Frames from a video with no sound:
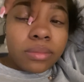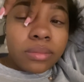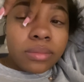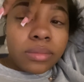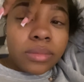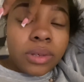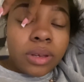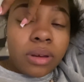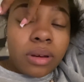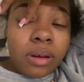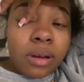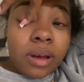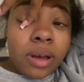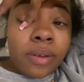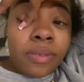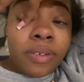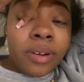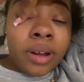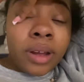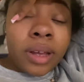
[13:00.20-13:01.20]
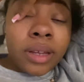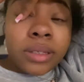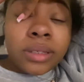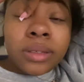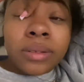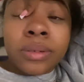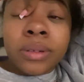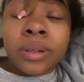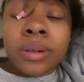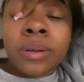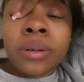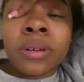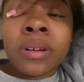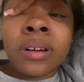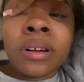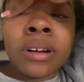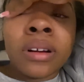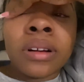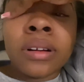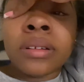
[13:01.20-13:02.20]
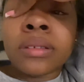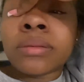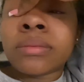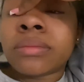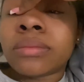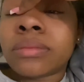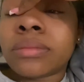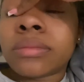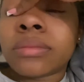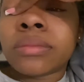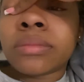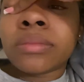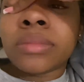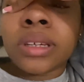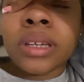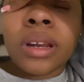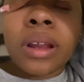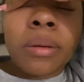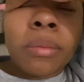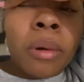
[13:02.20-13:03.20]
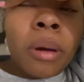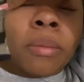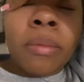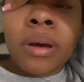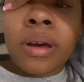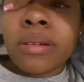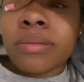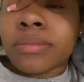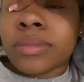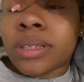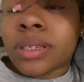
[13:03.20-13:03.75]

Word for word: y'all, I forgot to record being at my mom's